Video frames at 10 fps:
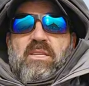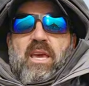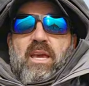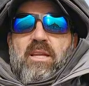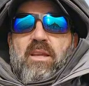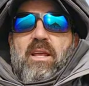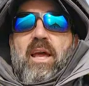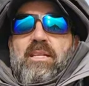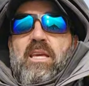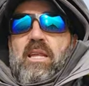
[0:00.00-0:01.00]
scan, and
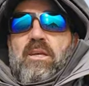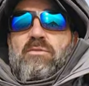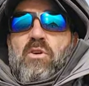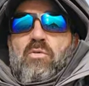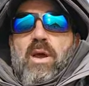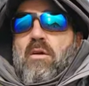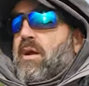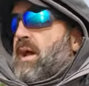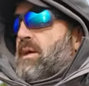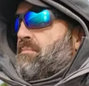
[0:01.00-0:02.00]
I'd get into where
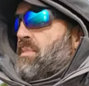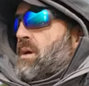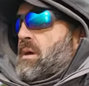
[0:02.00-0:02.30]
I'm,